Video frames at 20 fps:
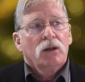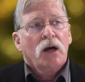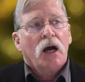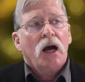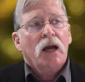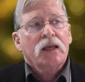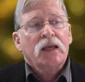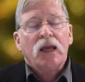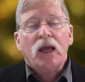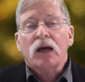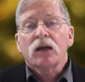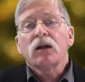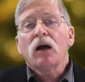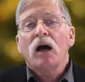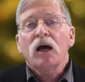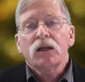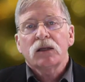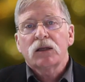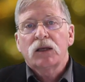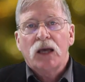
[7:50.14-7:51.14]
I
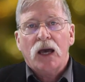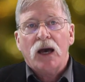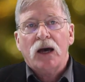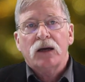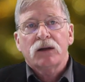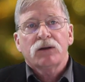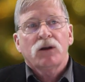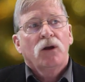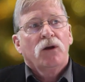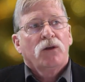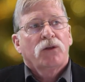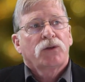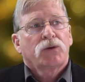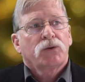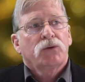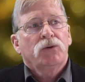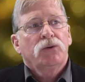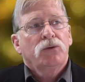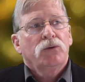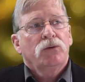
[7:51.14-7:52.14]
cannot get
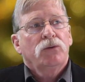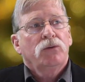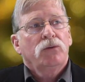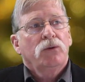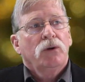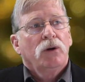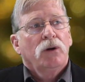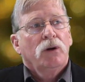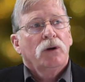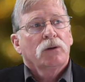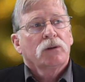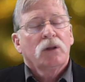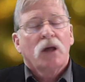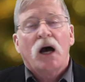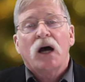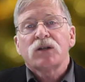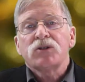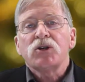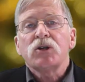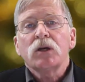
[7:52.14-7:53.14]
through
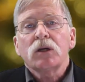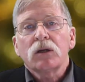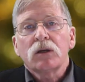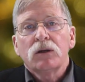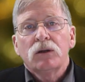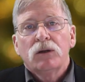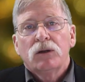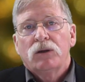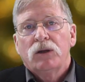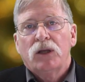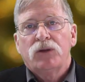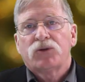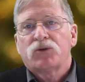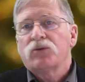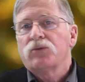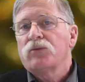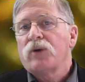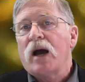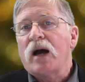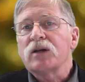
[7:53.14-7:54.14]
logic and
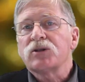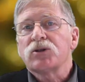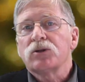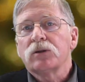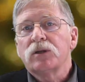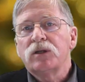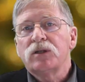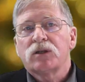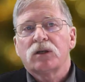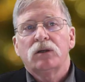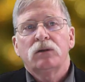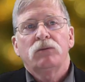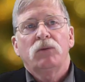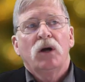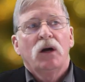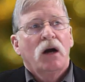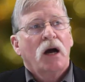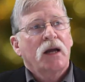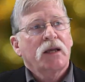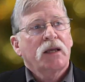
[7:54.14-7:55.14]
through
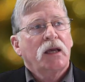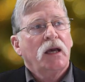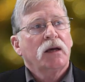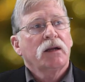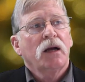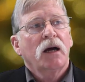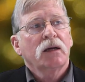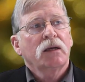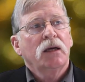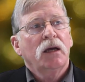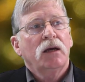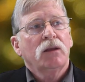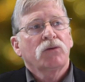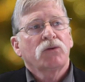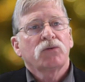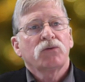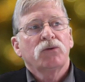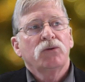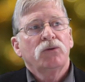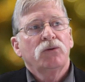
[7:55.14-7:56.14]
rationalism. I cannot
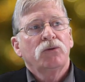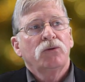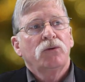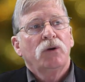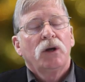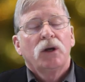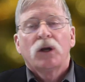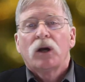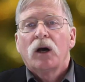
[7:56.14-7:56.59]
get through